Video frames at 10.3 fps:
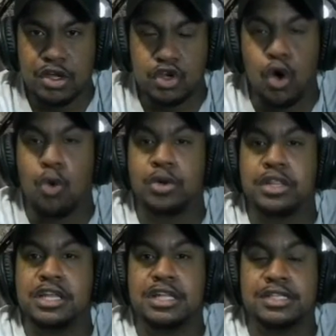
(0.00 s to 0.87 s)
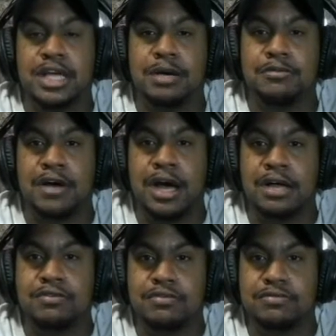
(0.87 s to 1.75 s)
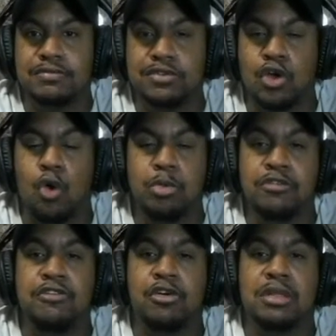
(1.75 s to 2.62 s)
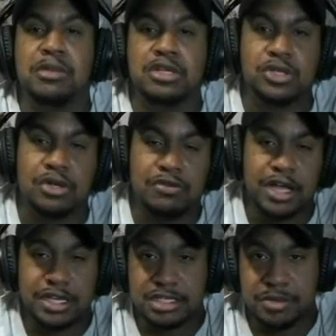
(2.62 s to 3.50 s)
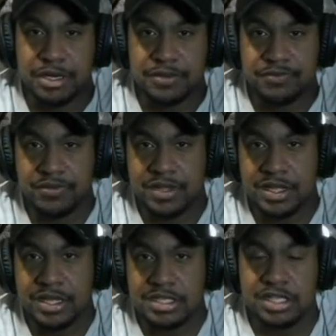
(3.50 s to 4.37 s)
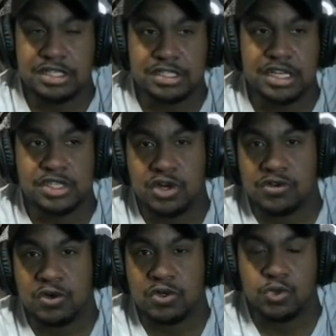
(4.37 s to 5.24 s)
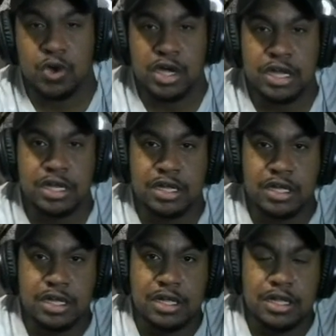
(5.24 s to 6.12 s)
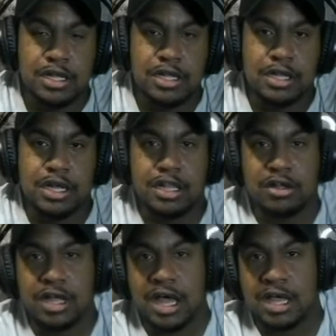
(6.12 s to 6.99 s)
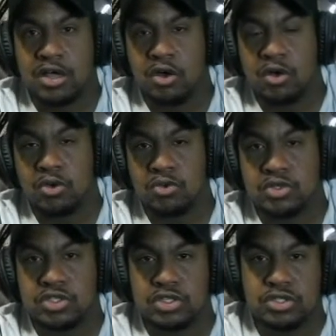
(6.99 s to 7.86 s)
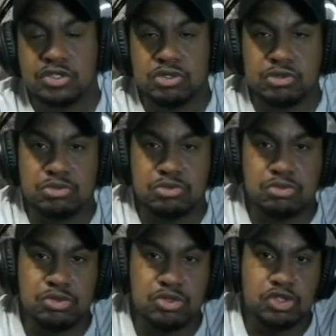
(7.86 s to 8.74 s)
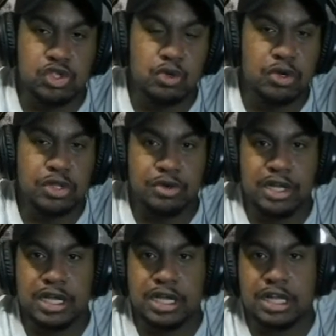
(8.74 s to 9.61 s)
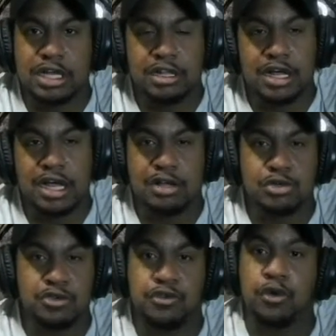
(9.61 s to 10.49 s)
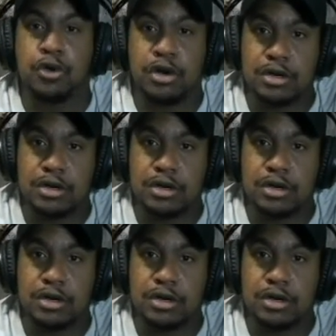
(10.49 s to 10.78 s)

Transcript: go within the top five, go before the Minnesota Vikings pick. So let's say Trevor goes one, other guy goes two or three, and another guy goes four.